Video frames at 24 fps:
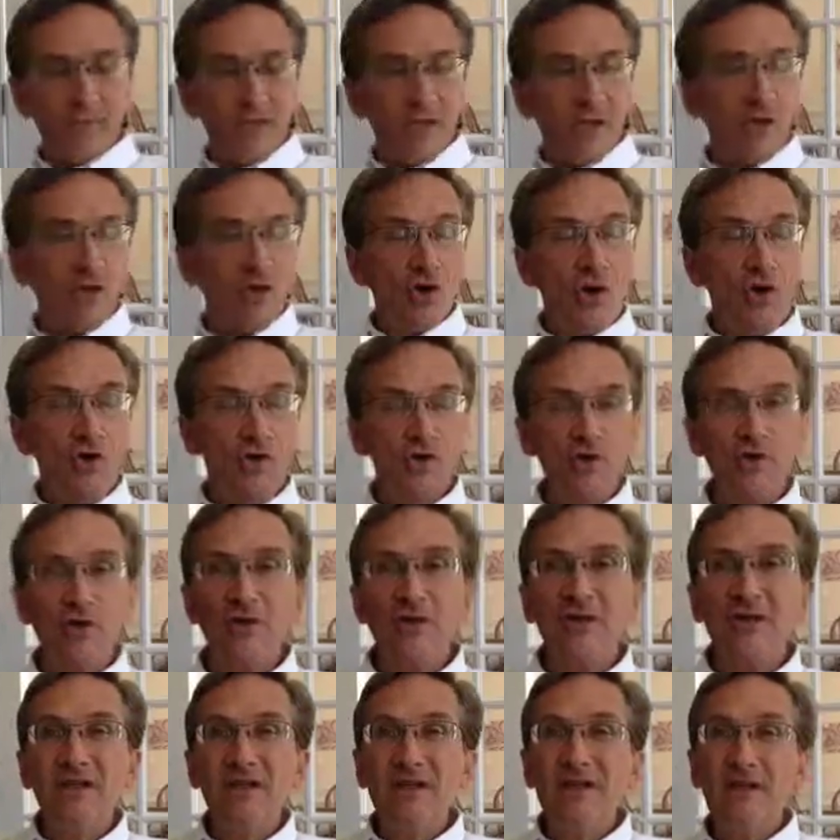You're also going
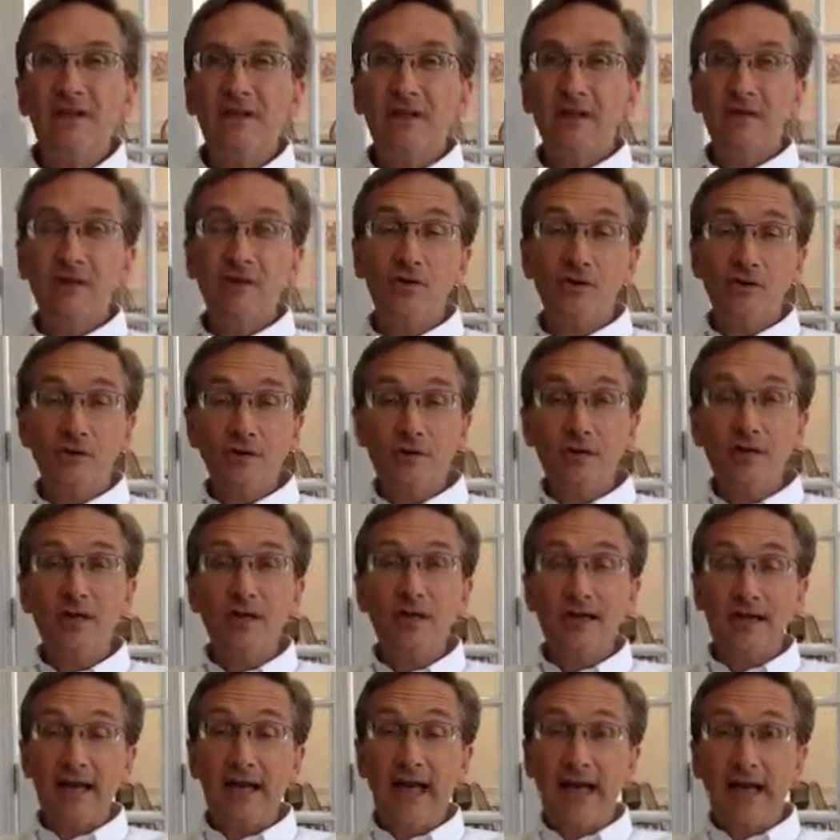to need a good
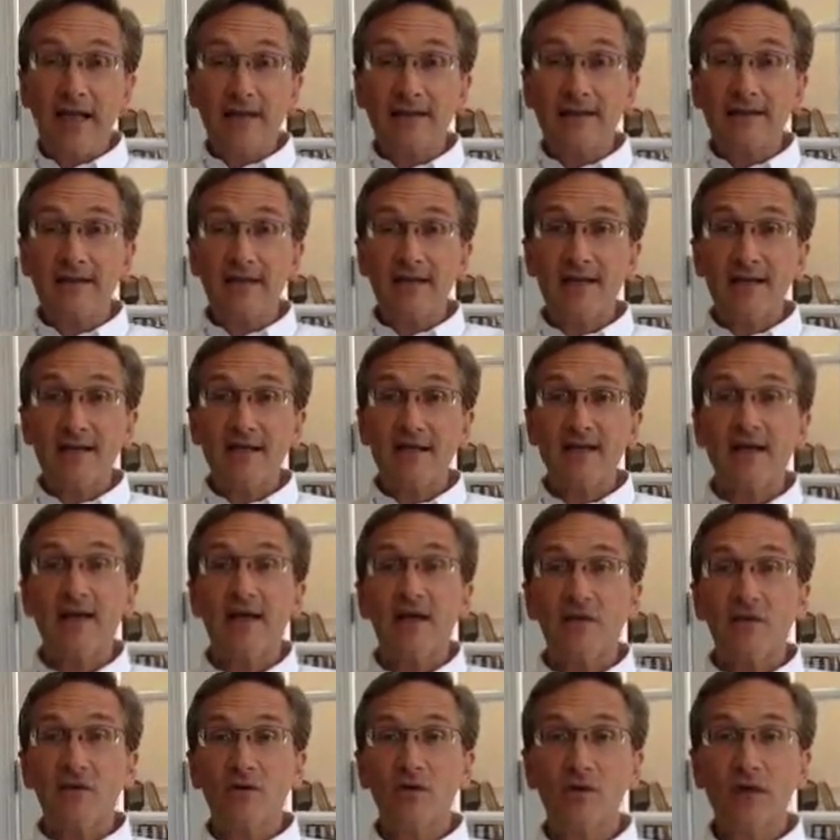internet access,
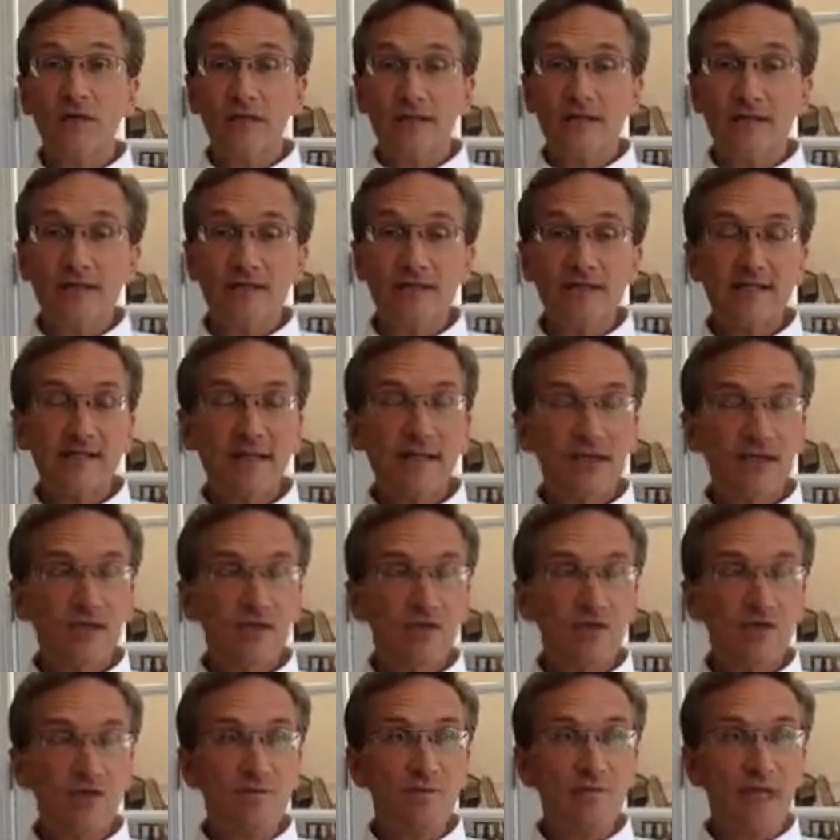not only to listen to these
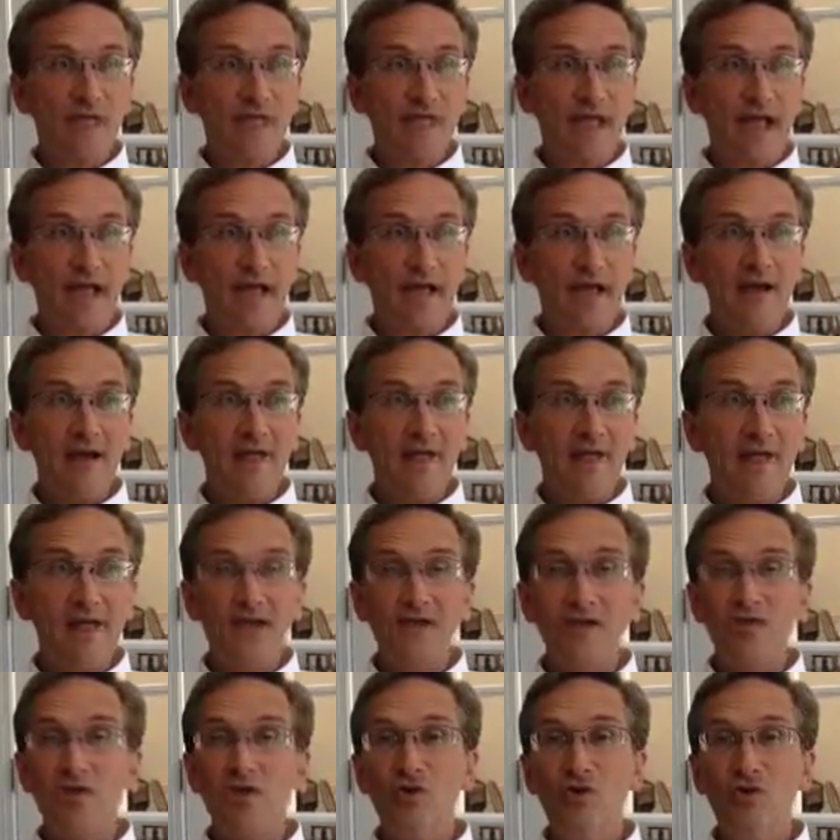lectures, but to have
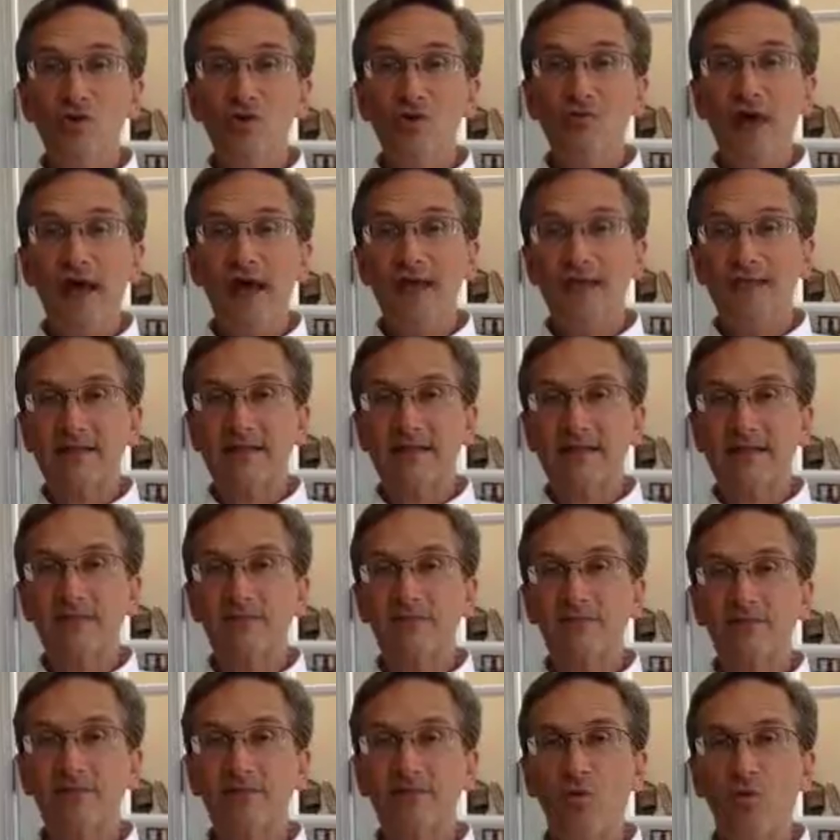the YouTube access
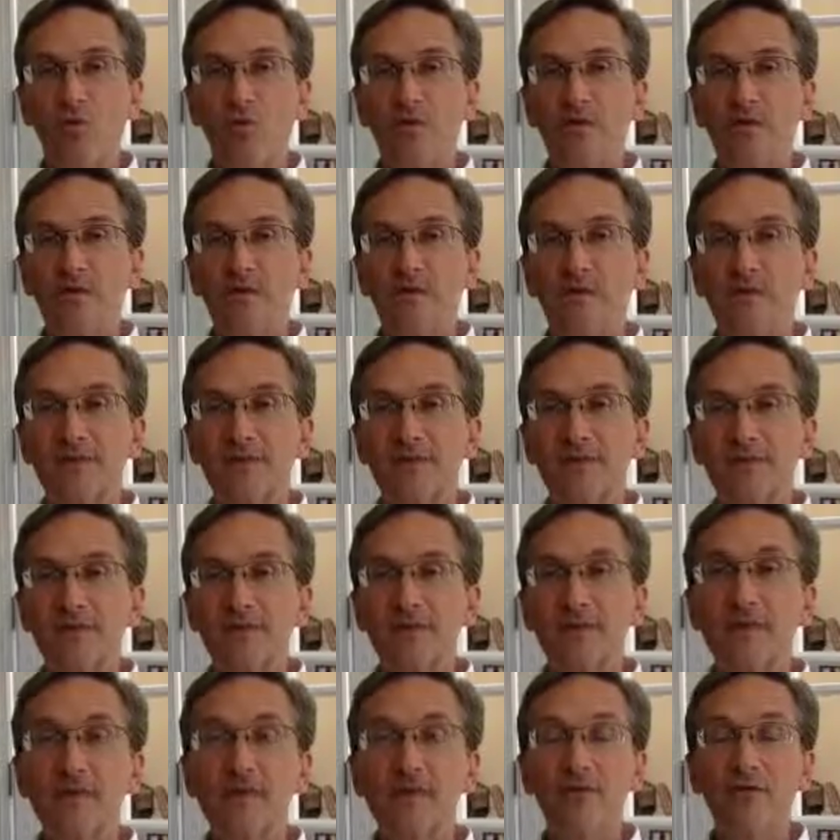for some
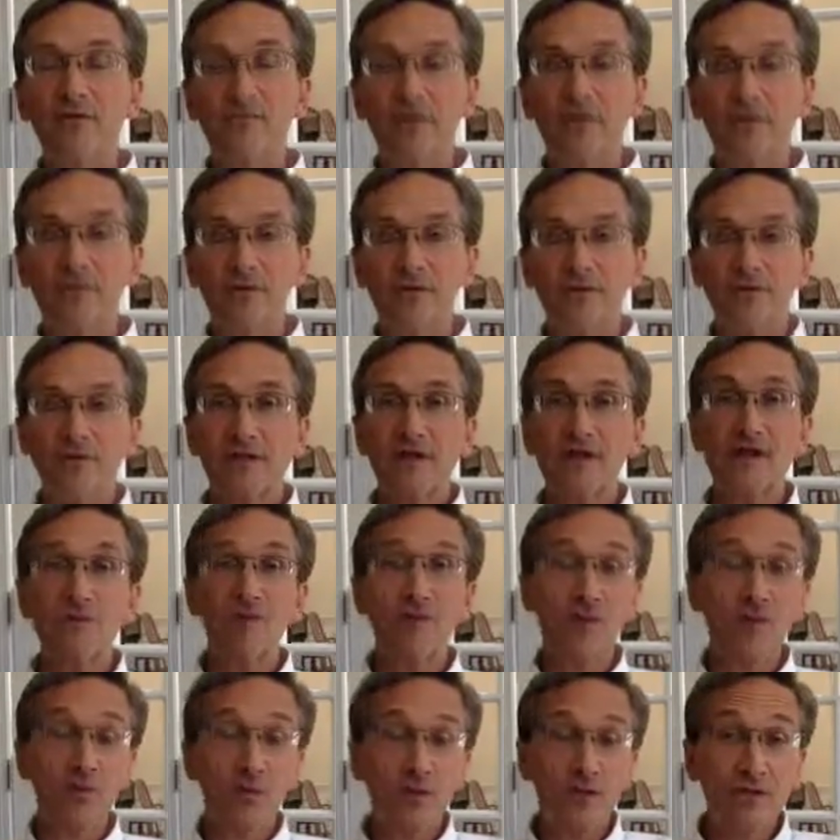supplementary materials that I'm
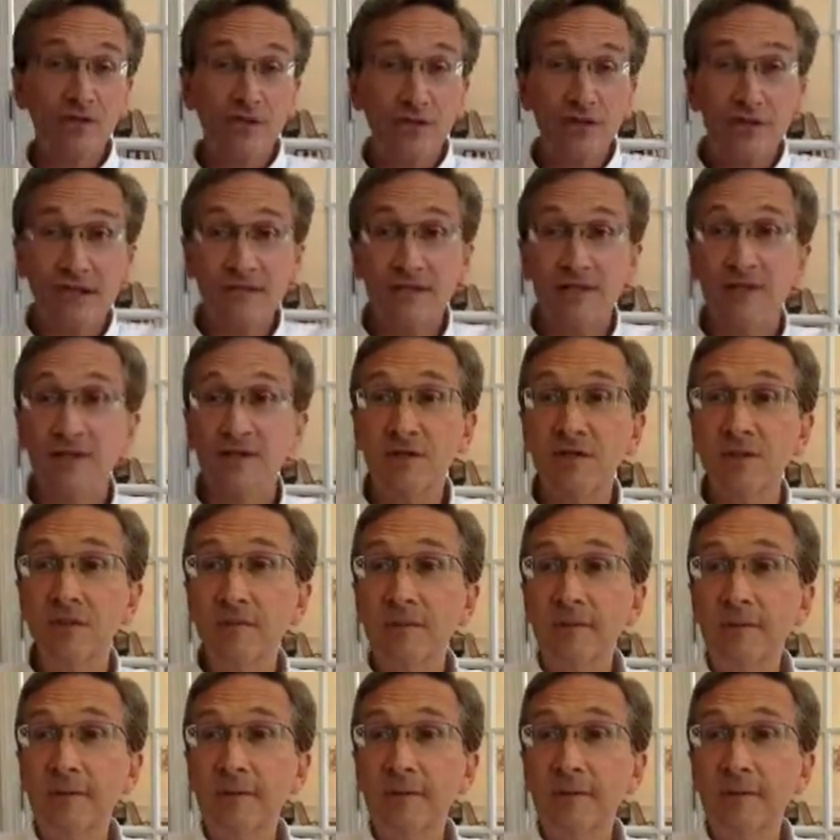going to want you to listen to.